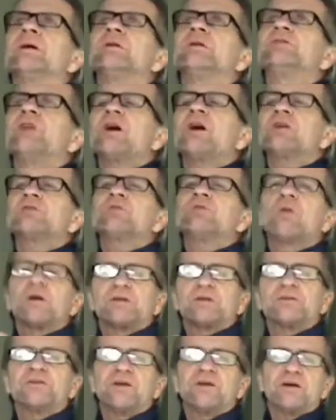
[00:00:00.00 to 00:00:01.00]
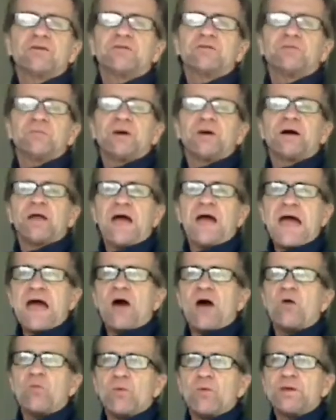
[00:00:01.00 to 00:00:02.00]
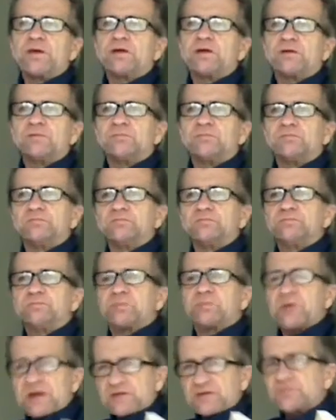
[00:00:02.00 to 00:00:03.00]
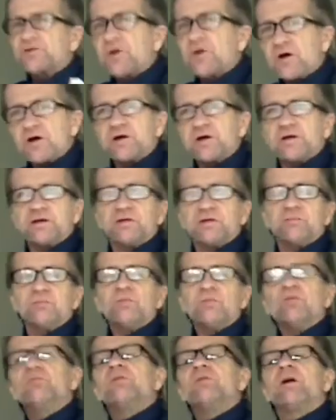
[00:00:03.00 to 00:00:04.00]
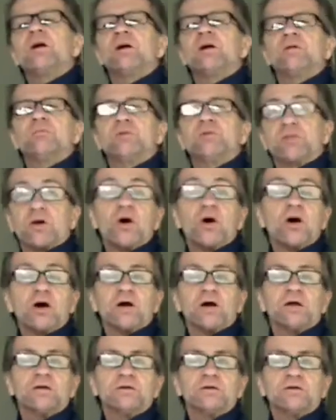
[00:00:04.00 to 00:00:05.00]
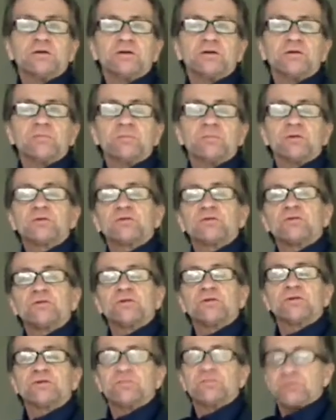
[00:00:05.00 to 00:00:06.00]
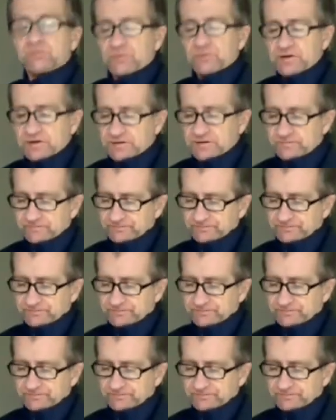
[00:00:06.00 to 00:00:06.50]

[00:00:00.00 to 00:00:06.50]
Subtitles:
talk to ourselves about how we can press on and move on with God in a personal, intimate way.